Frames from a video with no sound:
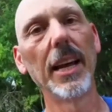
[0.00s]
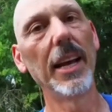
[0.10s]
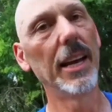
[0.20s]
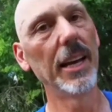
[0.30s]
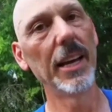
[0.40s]

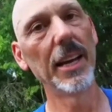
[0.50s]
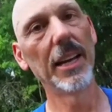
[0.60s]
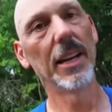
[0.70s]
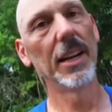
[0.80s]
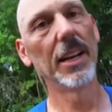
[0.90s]

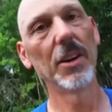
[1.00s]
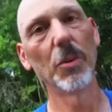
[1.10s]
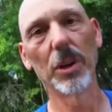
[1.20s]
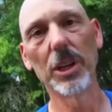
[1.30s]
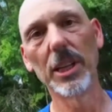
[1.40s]
and
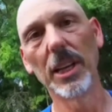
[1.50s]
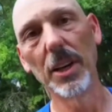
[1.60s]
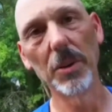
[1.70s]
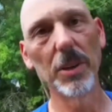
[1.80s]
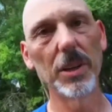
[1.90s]
we're good to
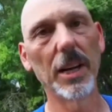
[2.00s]
go.